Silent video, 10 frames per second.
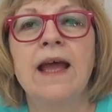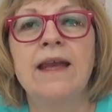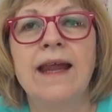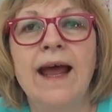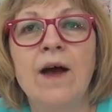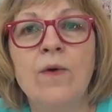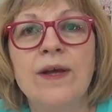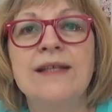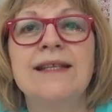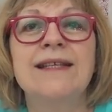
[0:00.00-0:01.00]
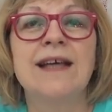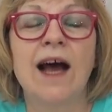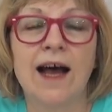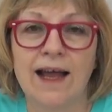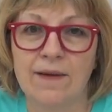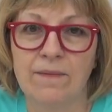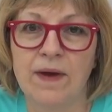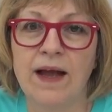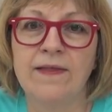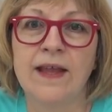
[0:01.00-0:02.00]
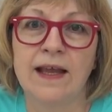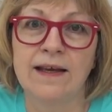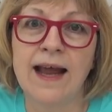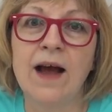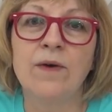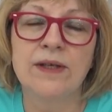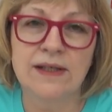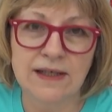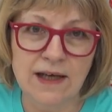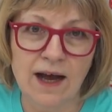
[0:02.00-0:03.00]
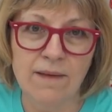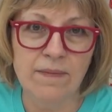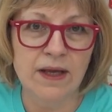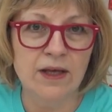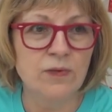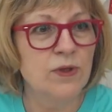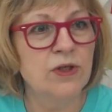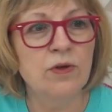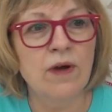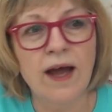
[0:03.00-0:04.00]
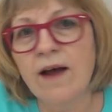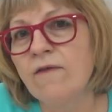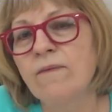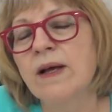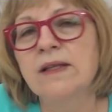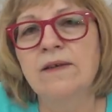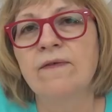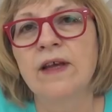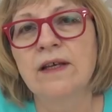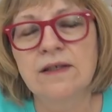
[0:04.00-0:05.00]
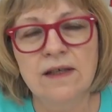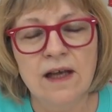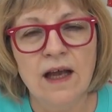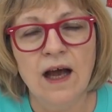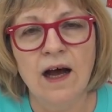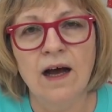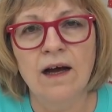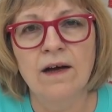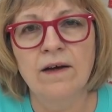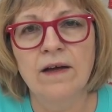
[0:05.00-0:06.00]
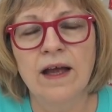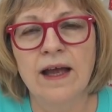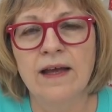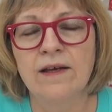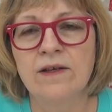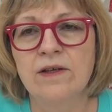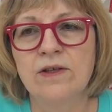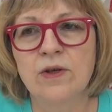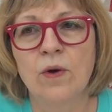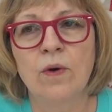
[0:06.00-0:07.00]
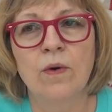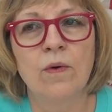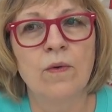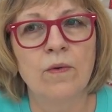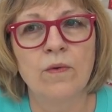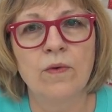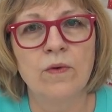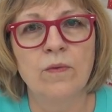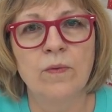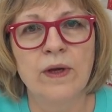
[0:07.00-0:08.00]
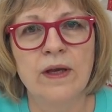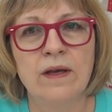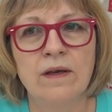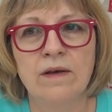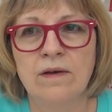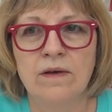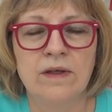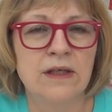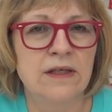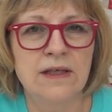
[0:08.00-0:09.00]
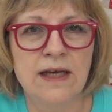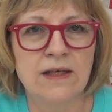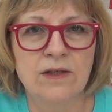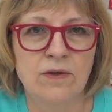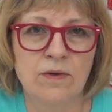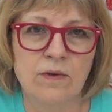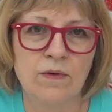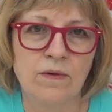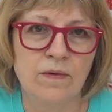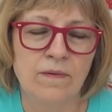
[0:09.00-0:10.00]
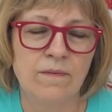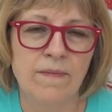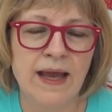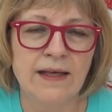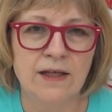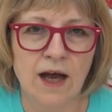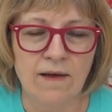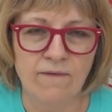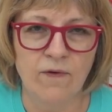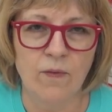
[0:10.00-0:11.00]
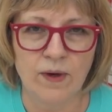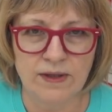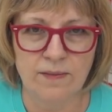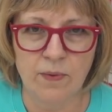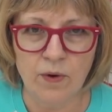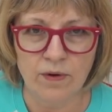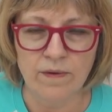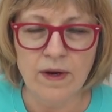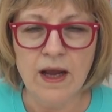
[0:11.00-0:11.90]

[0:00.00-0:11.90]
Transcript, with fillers: now is the time, I think. Now is the time, because we still have months of this. Uh, and so we just need to make time for what's important.